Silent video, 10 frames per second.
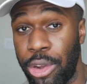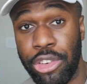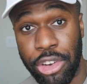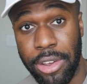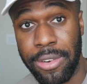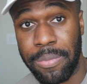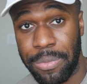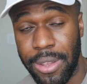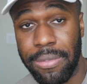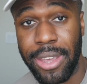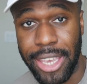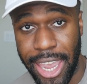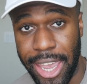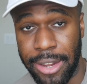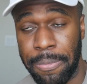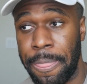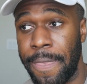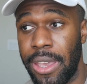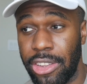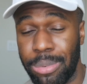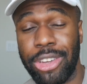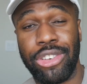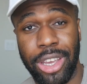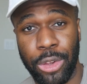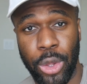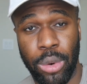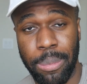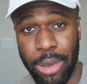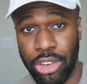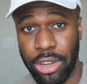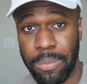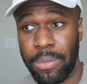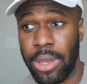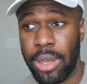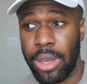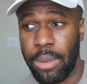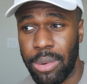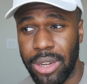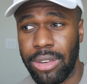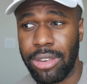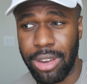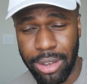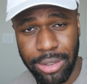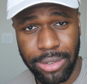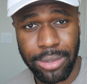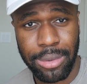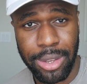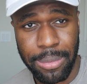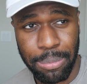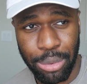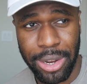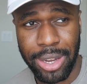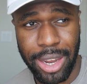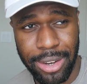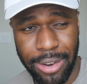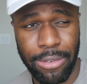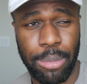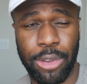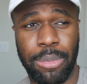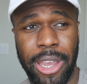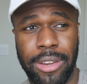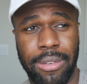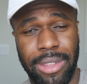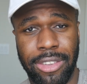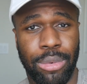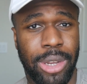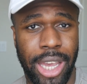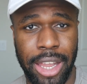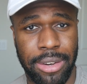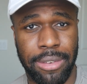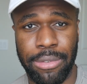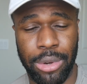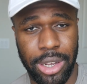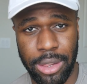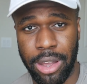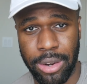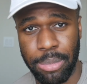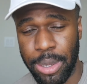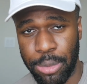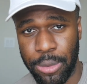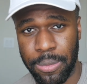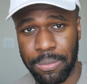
One should, if they can, especially at a lower budget. But it does bring a different perspective that's reality for a lot of people.